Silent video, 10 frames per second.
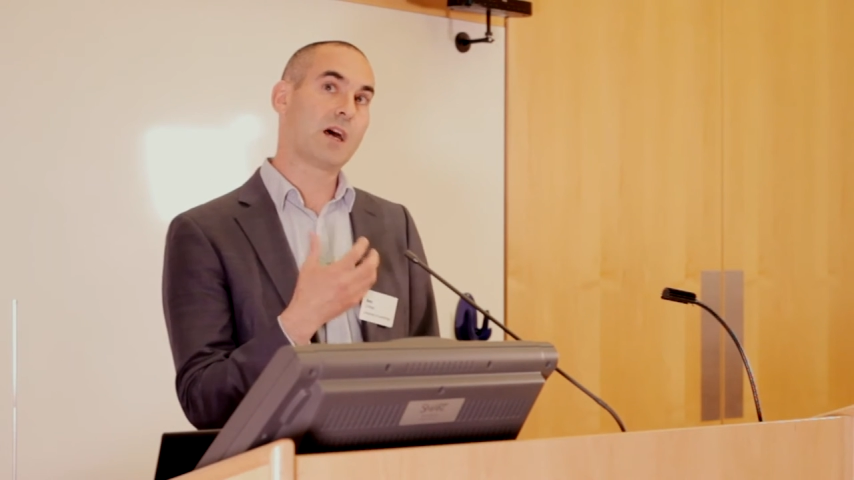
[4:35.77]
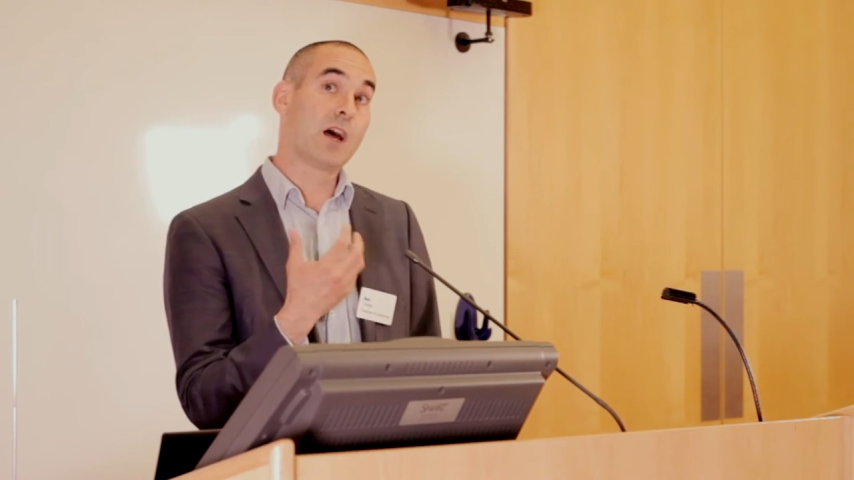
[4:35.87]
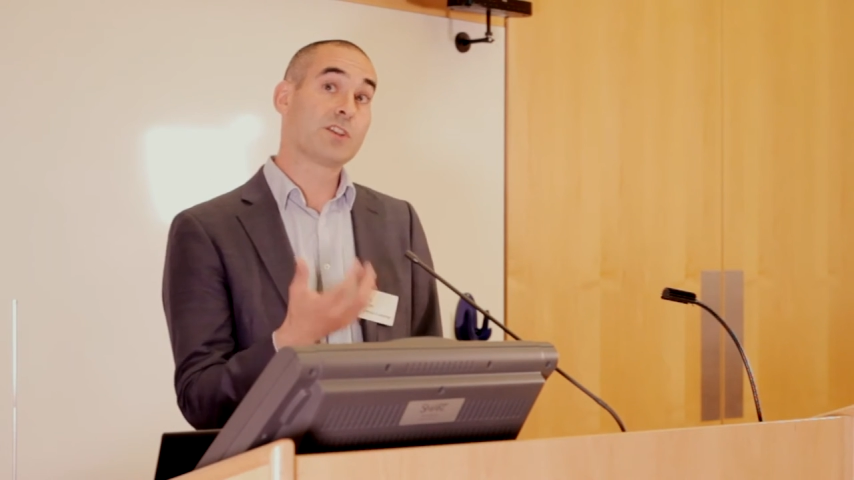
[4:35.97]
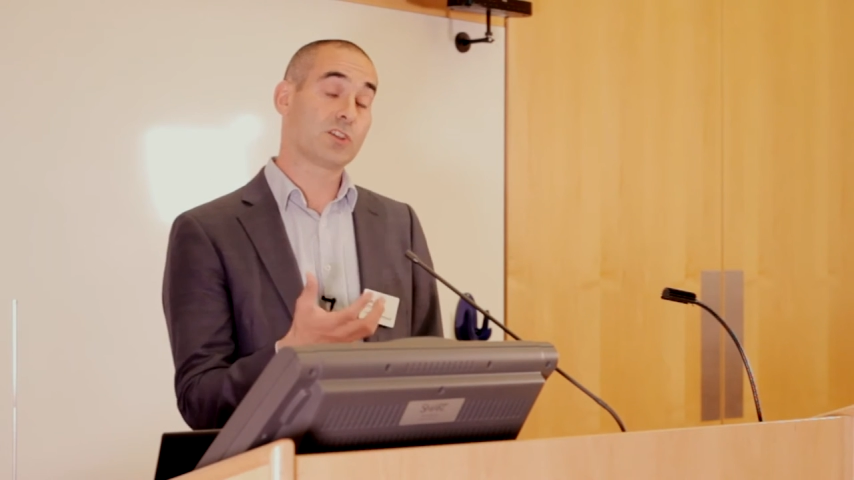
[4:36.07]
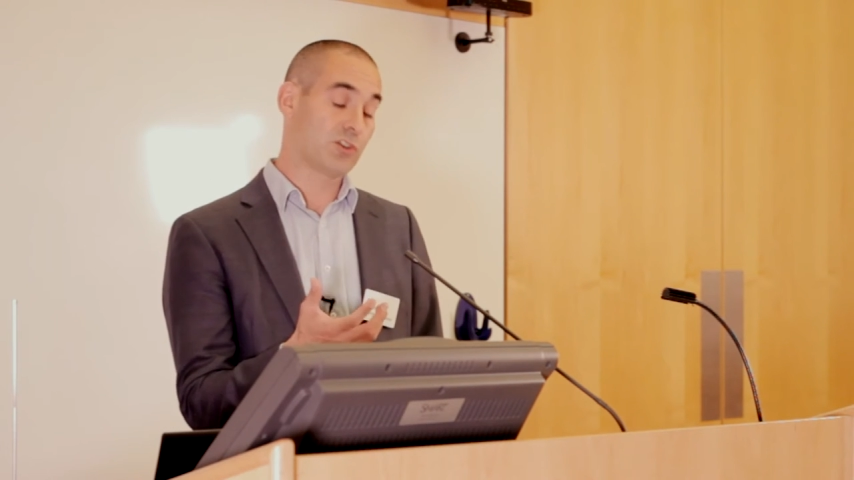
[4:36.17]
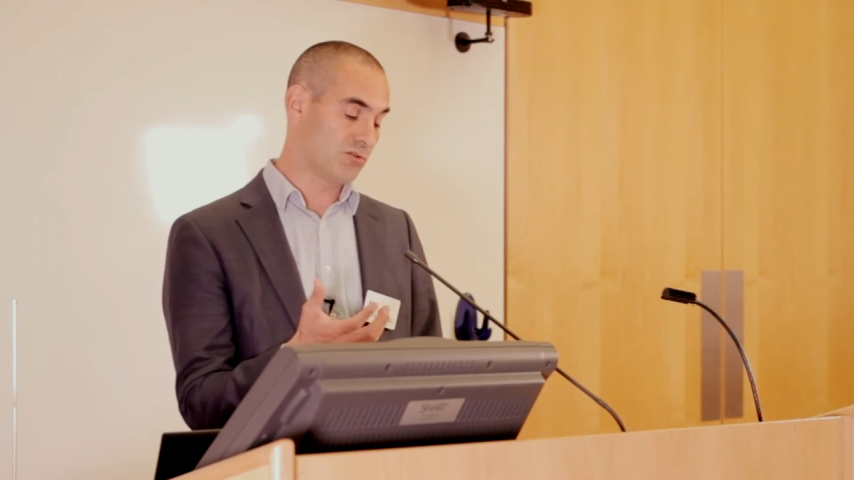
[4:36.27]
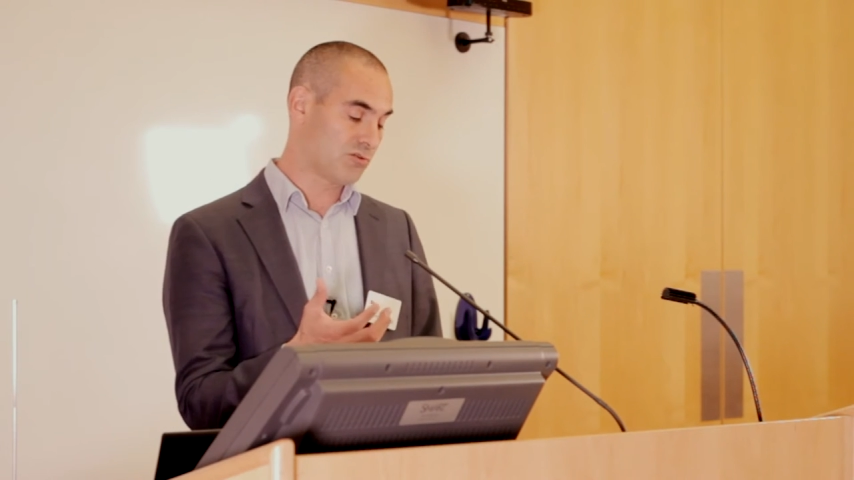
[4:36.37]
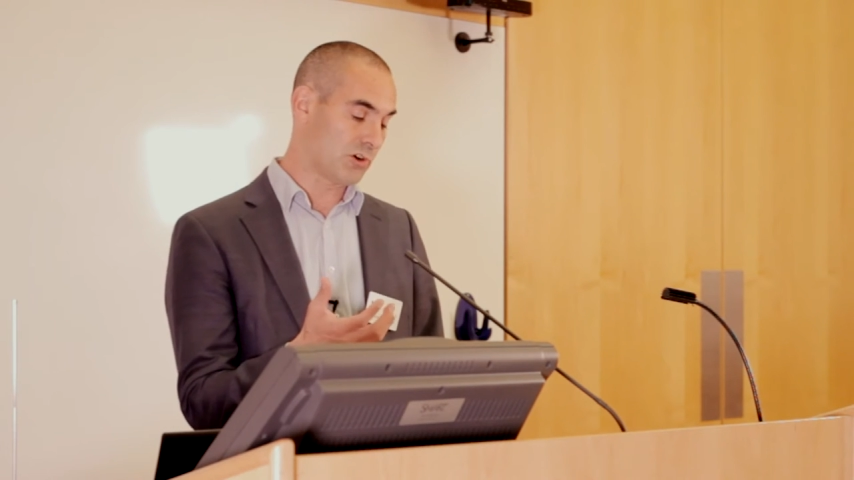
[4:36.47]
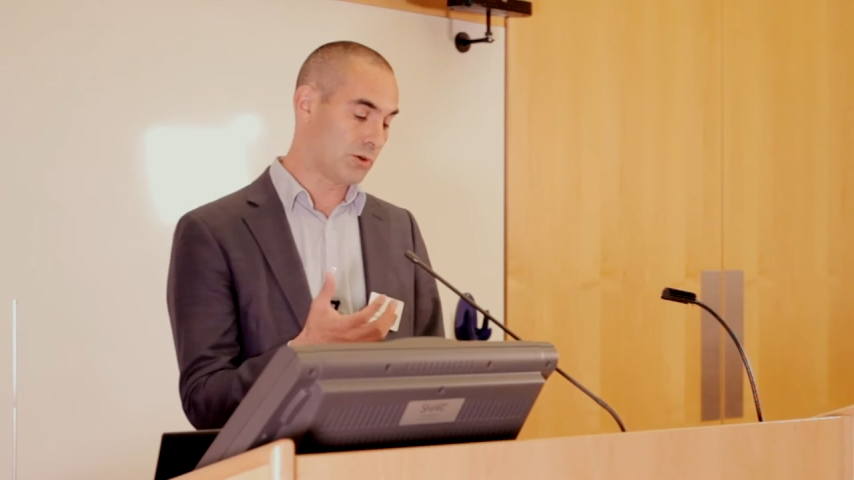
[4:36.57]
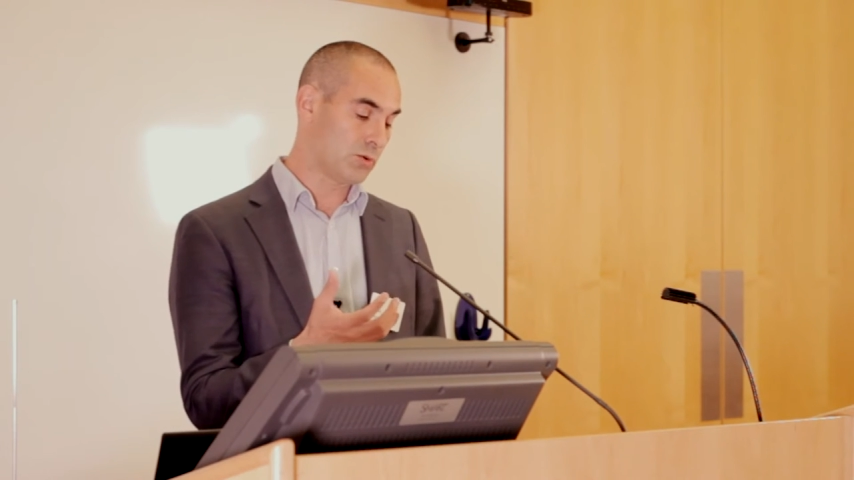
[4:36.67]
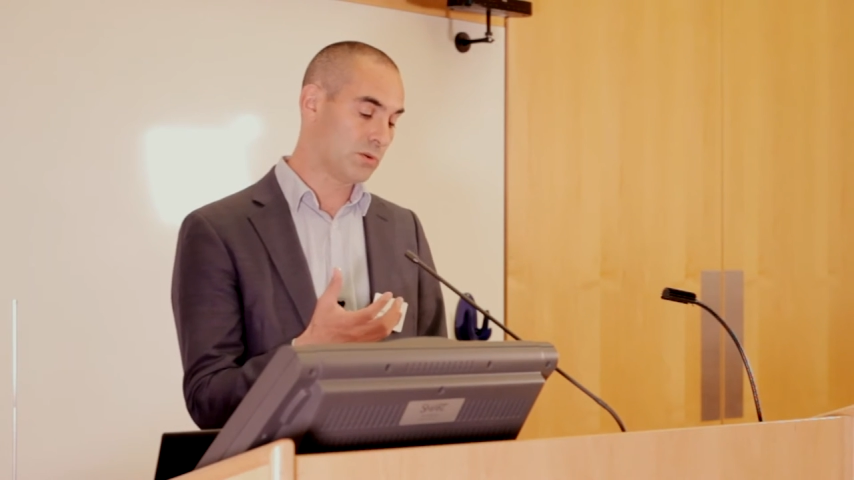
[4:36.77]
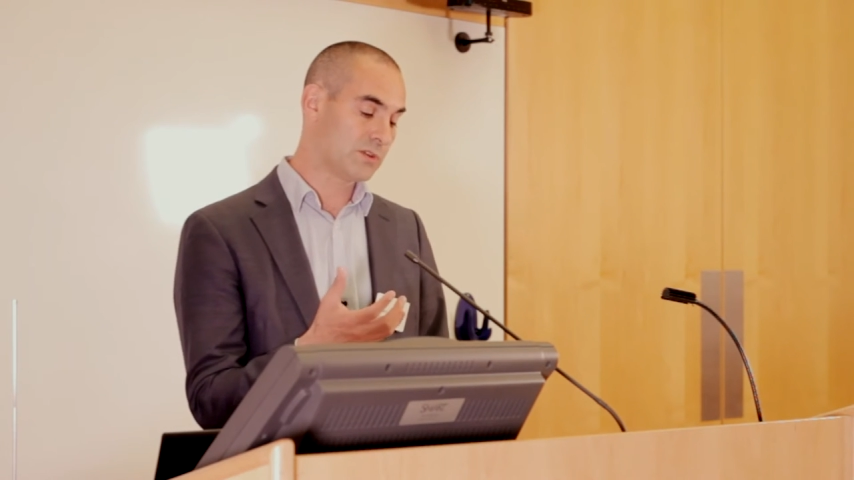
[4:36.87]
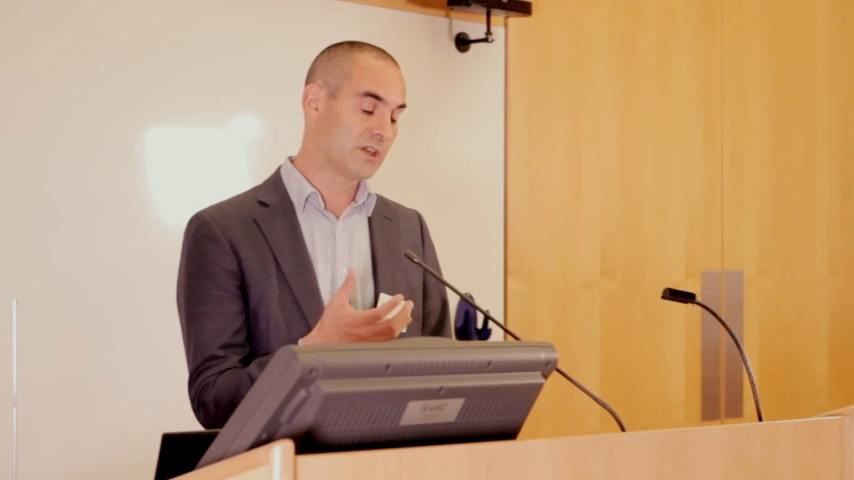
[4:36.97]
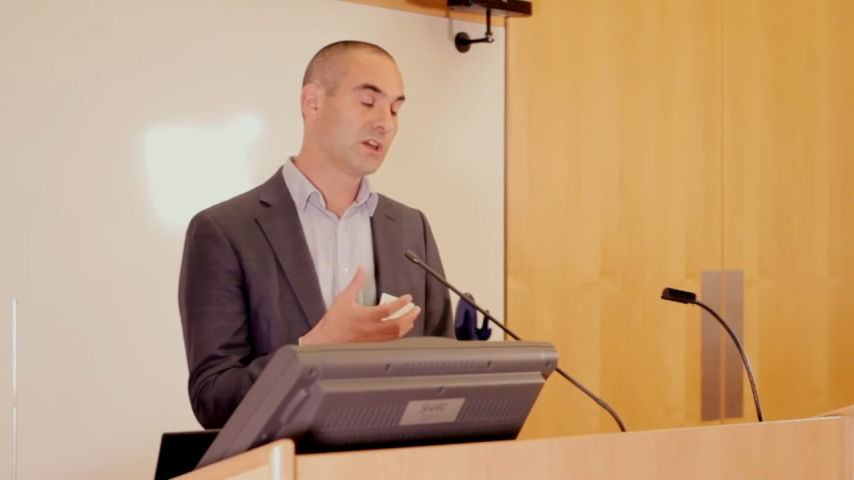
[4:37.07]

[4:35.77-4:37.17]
under-controlled,